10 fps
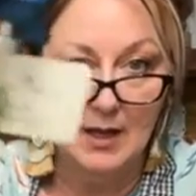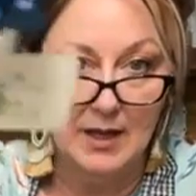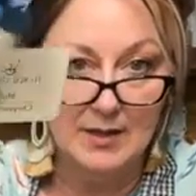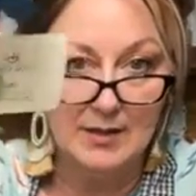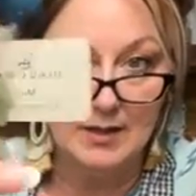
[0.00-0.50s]

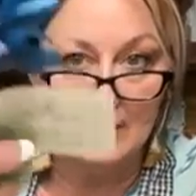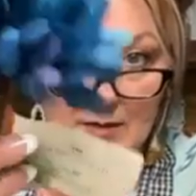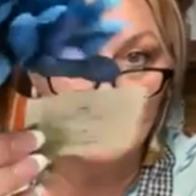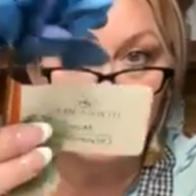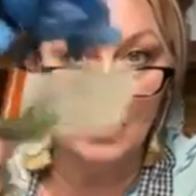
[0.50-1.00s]
It has like
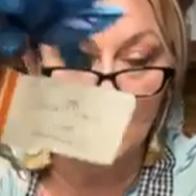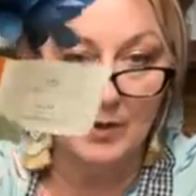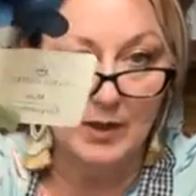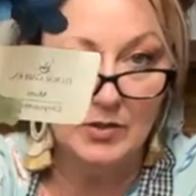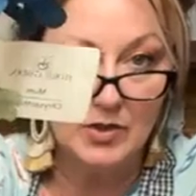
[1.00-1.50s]
this little
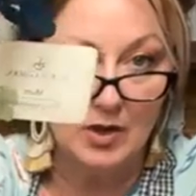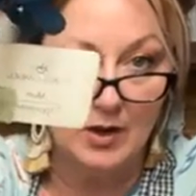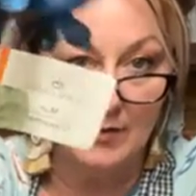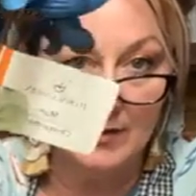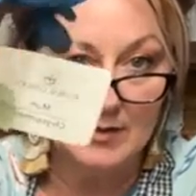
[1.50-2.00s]
orange
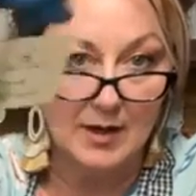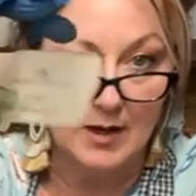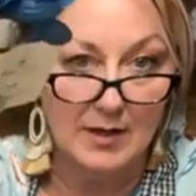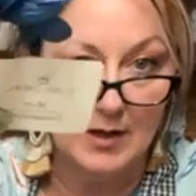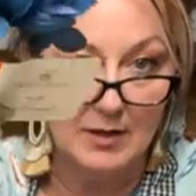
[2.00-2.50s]
on the
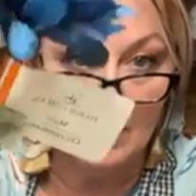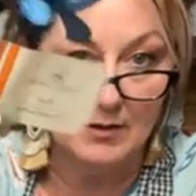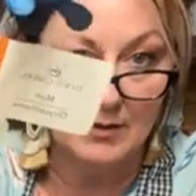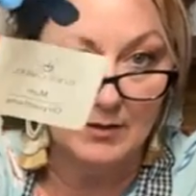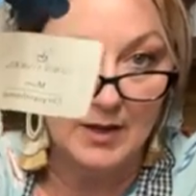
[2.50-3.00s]
side
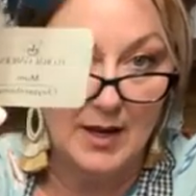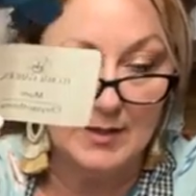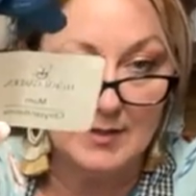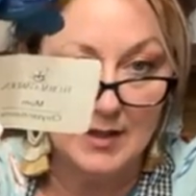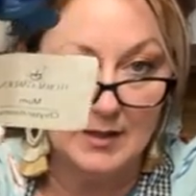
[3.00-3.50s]
here. Okay,
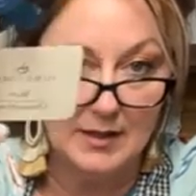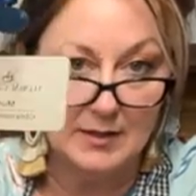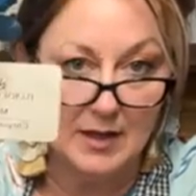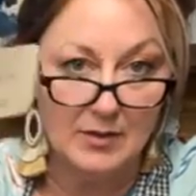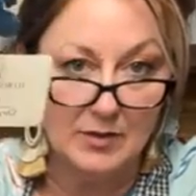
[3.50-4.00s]
it's not
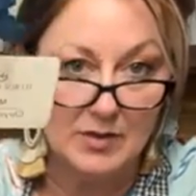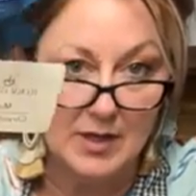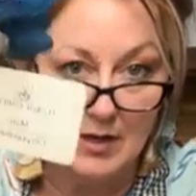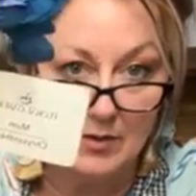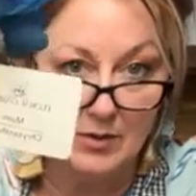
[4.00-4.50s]
like the other
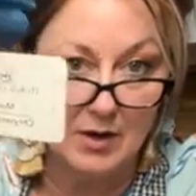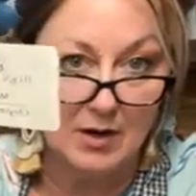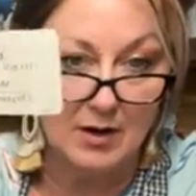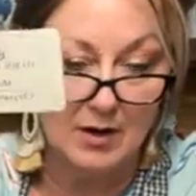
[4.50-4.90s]
standard